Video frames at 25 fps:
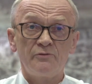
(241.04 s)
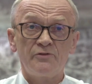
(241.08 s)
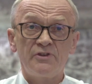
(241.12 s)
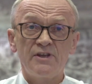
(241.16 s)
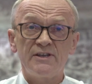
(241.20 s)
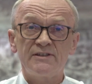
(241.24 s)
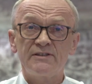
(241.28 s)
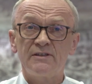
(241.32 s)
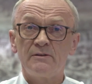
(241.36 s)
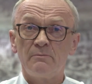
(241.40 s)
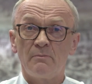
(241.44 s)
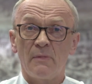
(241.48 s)
of
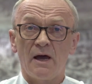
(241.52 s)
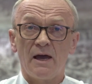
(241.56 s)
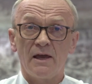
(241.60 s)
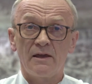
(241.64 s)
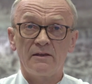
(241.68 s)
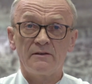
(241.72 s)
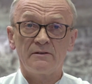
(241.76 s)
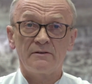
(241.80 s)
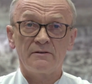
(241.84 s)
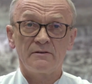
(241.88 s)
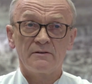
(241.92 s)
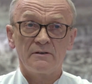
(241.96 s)
this in
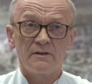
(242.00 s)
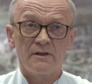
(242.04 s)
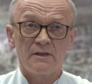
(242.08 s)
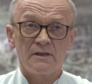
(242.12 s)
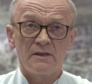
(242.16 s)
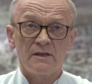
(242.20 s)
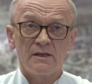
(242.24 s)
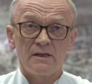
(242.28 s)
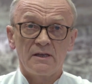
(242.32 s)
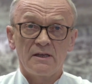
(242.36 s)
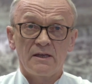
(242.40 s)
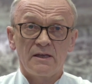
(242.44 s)
mind,
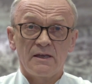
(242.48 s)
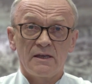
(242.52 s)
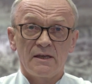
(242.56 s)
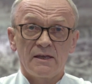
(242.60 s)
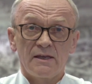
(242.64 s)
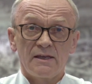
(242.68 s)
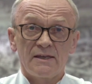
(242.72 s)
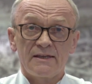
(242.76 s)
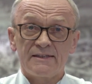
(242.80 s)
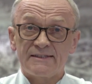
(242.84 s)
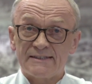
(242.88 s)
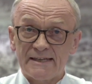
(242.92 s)

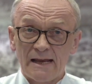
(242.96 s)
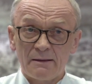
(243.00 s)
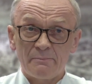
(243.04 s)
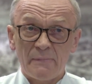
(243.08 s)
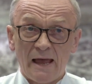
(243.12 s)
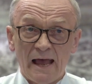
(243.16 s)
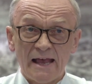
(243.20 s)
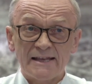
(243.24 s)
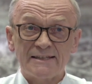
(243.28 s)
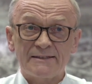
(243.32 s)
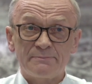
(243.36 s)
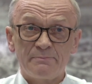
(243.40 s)
some
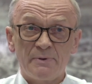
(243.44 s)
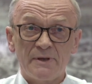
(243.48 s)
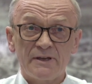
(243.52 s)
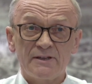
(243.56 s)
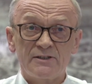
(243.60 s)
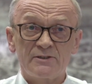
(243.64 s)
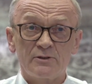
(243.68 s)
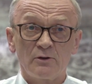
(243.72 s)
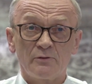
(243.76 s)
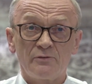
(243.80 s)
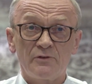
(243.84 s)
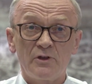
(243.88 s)

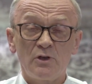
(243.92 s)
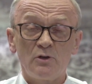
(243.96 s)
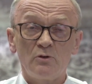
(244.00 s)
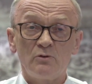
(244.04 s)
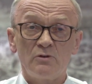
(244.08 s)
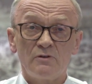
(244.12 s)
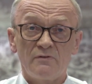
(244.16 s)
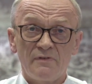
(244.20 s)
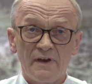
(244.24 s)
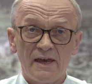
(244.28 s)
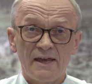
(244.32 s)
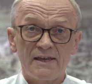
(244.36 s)
aspects of the
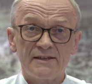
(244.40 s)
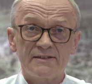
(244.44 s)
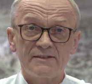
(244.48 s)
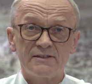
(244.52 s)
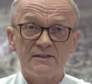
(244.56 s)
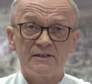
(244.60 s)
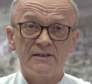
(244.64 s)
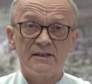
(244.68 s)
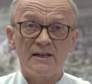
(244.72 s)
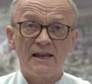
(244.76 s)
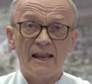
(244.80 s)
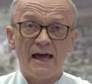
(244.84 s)

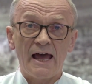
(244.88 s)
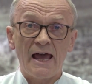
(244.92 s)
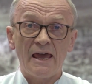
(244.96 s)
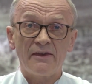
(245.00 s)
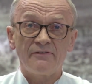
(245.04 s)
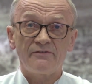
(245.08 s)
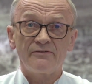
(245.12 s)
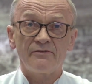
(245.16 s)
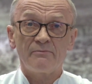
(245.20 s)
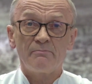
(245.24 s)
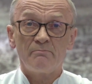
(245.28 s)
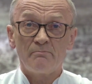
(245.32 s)
university
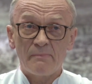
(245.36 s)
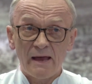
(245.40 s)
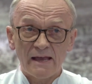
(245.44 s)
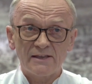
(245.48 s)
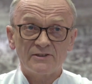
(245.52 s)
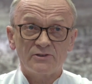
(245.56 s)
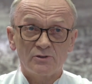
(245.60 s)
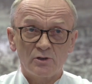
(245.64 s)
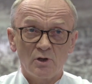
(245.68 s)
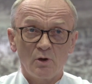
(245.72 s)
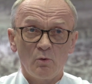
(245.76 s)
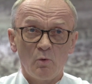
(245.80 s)
life
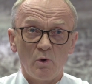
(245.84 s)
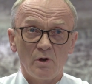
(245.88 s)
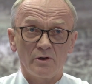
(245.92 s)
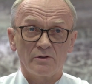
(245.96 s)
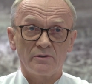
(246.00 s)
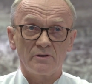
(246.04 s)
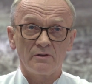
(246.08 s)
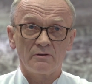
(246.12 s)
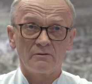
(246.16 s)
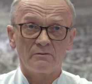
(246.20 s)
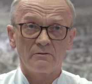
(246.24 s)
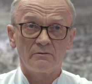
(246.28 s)
must go
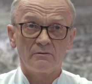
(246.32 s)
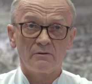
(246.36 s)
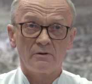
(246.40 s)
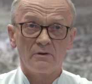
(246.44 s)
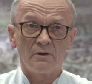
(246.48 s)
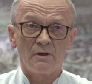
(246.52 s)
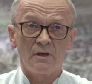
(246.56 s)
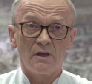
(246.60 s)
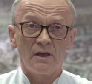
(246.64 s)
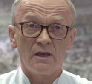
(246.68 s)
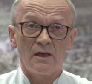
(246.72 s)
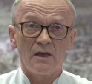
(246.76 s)
on.
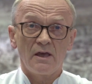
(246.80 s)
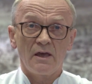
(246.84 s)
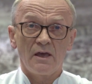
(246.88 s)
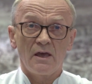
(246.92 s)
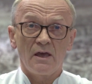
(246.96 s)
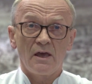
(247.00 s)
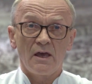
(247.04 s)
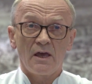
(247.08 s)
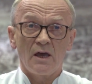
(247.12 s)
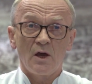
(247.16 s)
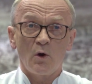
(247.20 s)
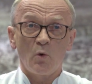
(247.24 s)

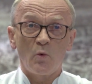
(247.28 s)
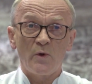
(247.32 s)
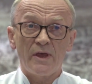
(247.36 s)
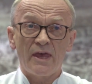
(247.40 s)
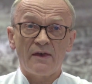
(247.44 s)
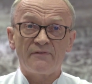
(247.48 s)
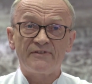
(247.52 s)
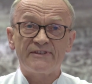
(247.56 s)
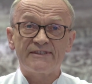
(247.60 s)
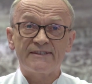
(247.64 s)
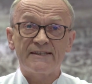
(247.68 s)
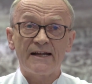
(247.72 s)
We
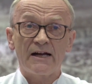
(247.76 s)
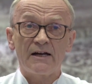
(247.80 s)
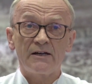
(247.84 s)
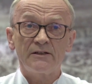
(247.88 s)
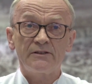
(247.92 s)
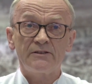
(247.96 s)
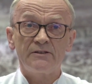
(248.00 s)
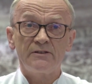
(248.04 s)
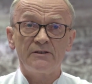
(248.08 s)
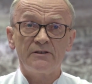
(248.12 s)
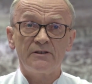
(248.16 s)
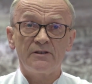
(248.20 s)
have
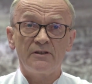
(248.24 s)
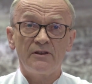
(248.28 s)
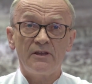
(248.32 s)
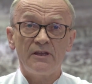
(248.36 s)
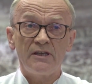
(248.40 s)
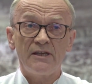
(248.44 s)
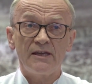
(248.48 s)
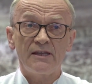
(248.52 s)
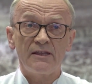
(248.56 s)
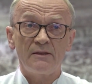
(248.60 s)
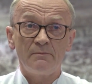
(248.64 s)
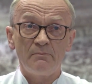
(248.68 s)
started
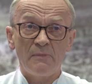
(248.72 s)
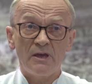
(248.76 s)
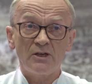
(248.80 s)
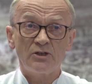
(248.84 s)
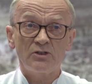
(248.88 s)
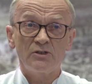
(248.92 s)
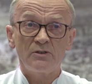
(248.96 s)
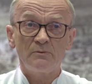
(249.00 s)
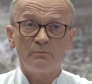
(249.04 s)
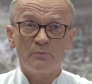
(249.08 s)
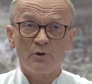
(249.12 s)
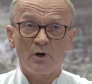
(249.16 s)
the
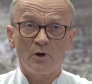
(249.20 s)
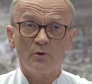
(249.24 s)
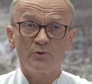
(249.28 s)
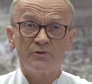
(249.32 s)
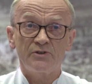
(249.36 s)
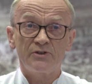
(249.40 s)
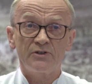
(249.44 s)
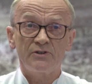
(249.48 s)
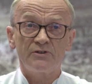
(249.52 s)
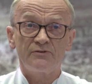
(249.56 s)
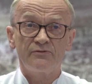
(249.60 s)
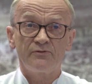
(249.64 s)
admission
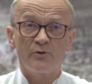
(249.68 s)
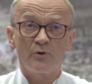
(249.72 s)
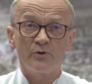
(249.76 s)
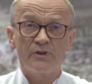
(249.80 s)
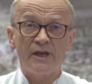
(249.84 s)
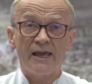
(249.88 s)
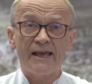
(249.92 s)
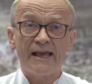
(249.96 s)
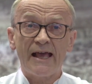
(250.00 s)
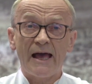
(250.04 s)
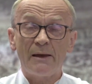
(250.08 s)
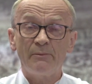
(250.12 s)
process
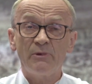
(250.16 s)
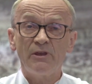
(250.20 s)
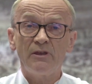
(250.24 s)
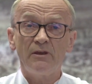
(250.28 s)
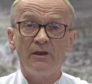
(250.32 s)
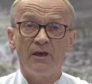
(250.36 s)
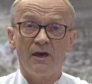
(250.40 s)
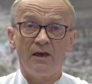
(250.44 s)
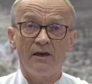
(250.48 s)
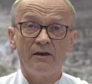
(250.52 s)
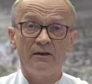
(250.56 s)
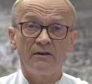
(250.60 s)
for the
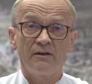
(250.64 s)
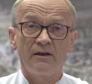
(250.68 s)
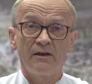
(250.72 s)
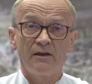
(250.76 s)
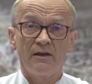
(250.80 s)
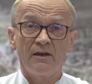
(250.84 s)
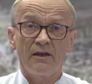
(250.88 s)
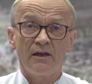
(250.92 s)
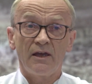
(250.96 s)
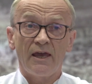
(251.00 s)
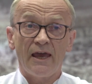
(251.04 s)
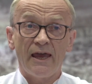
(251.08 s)
coming year
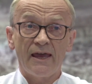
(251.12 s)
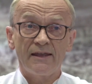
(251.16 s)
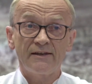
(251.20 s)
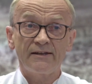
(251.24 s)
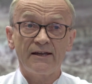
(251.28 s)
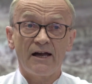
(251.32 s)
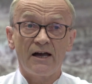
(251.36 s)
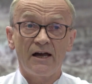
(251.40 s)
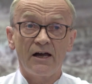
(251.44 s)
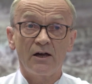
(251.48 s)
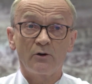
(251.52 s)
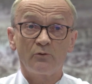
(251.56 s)

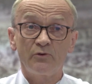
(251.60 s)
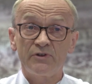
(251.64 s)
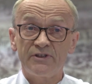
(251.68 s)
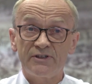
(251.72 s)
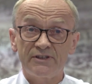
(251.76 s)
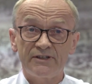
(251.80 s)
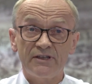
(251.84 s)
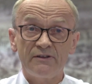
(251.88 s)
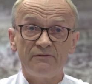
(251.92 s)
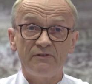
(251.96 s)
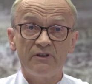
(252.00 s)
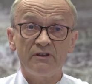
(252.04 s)
and are
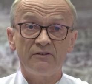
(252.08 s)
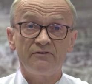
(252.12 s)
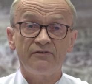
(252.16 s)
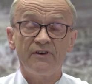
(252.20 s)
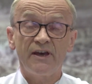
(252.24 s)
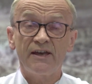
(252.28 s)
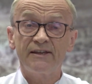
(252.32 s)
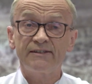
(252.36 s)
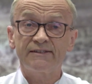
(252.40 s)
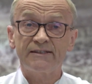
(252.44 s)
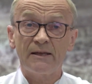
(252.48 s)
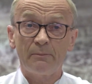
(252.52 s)
receiving
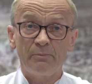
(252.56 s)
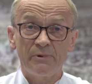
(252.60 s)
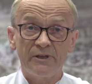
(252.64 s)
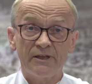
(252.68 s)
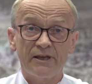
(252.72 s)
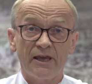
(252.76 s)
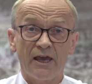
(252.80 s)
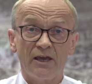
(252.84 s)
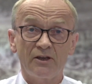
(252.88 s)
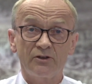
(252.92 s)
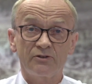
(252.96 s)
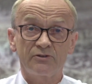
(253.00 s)
first
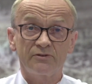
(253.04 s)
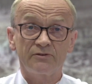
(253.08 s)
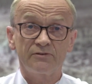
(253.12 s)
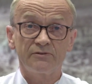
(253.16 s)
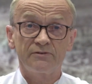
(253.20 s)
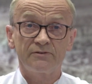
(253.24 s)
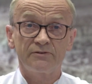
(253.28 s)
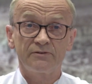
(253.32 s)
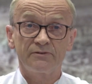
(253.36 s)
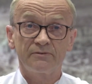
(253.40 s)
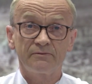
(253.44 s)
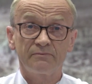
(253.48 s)

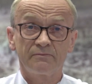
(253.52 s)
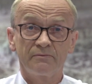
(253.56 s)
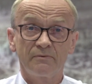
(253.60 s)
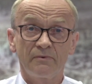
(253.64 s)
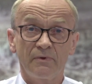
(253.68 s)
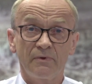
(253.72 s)
applications.